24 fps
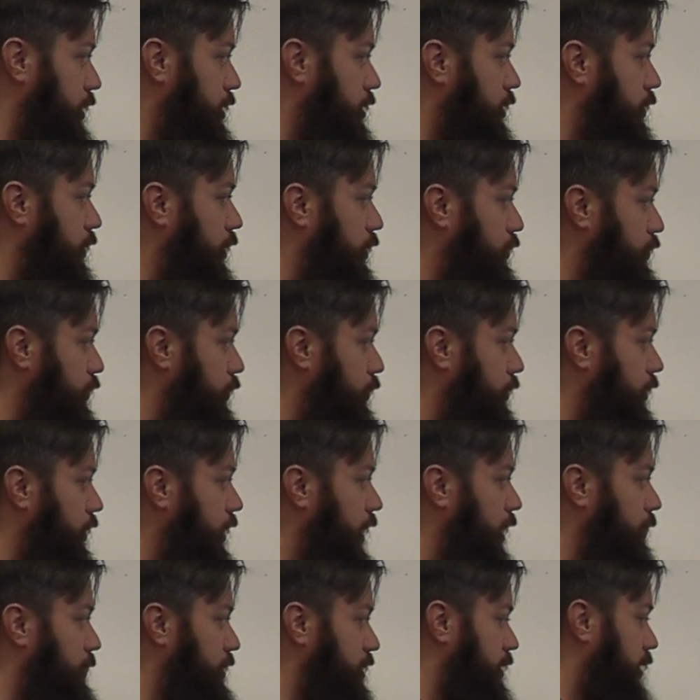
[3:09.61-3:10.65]
So the root
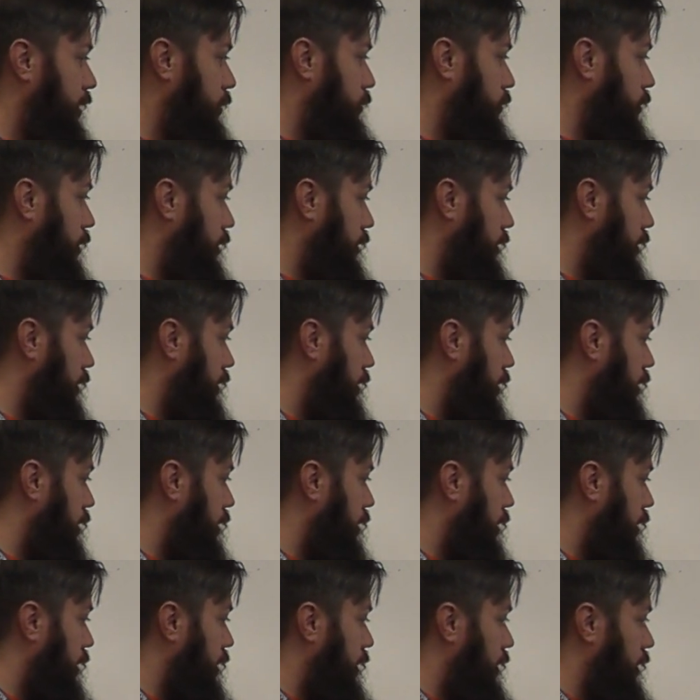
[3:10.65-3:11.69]
game is game 1,
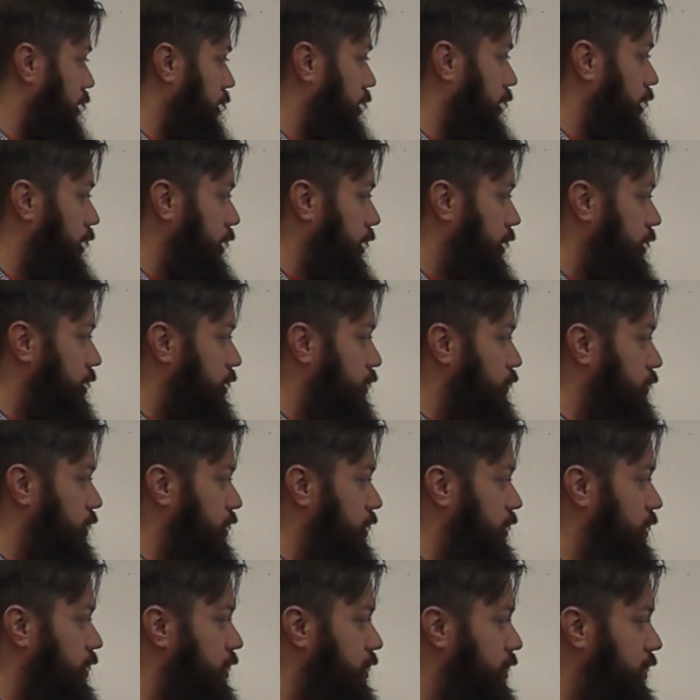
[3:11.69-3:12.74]
then it's
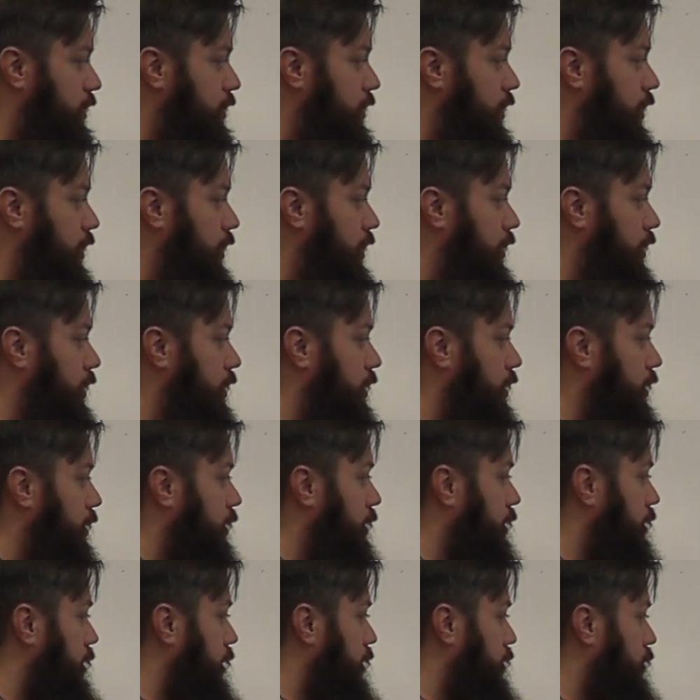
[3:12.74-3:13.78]
the
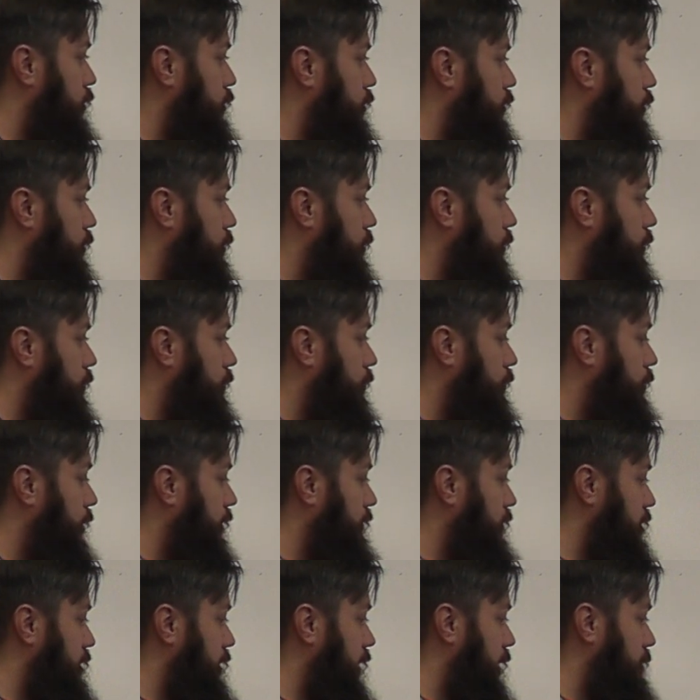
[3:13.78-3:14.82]
two
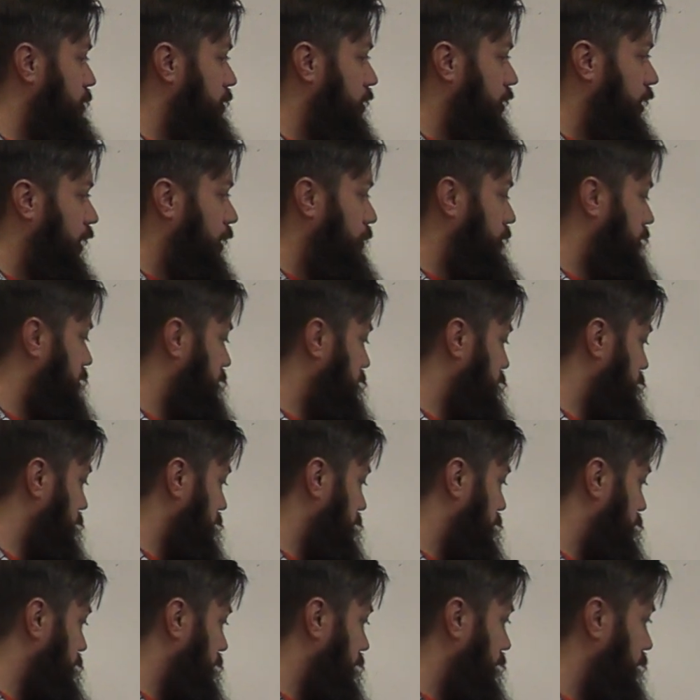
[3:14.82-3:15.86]
previous games are games 2
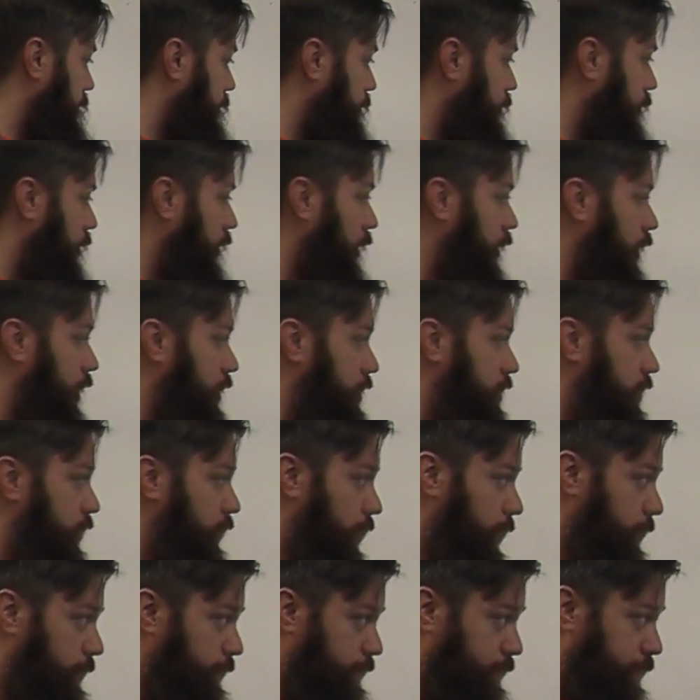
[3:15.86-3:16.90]
and 3, and so on.